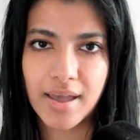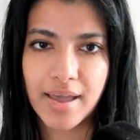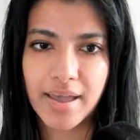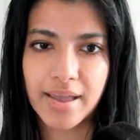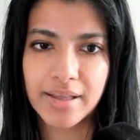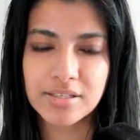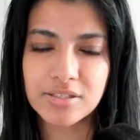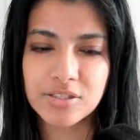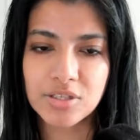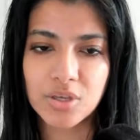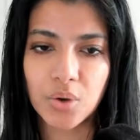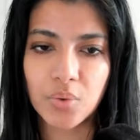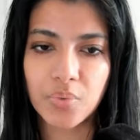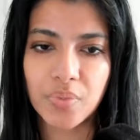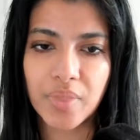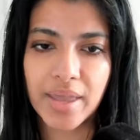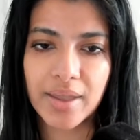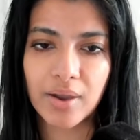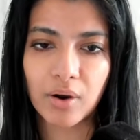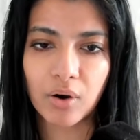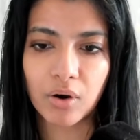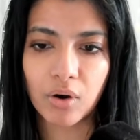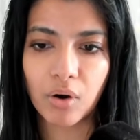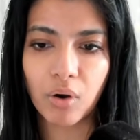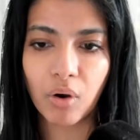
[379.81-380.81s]
And so they
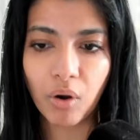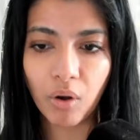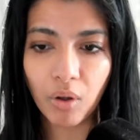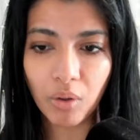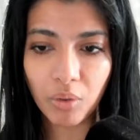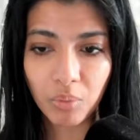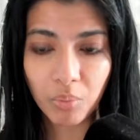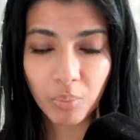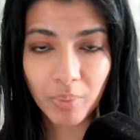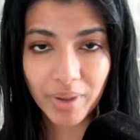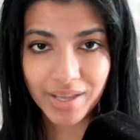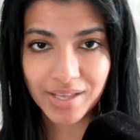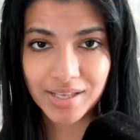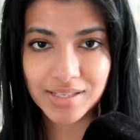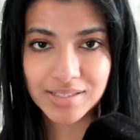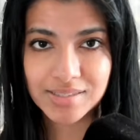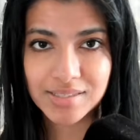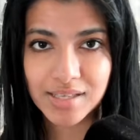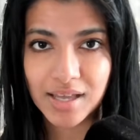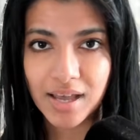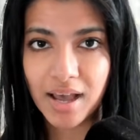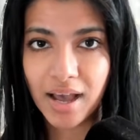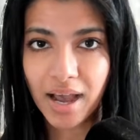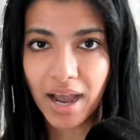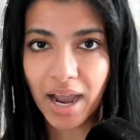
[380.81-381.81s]
are always
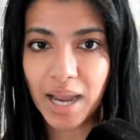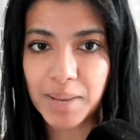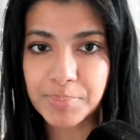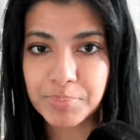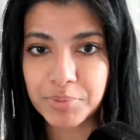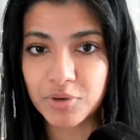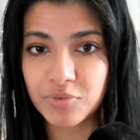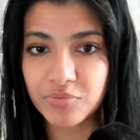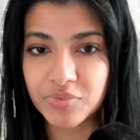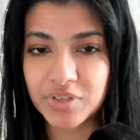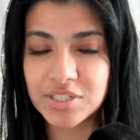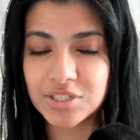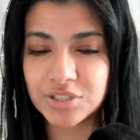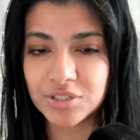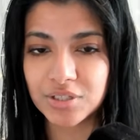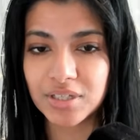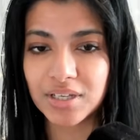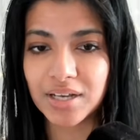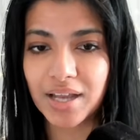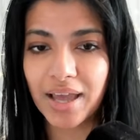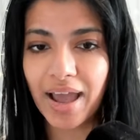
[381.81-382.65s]
hyper vigilant.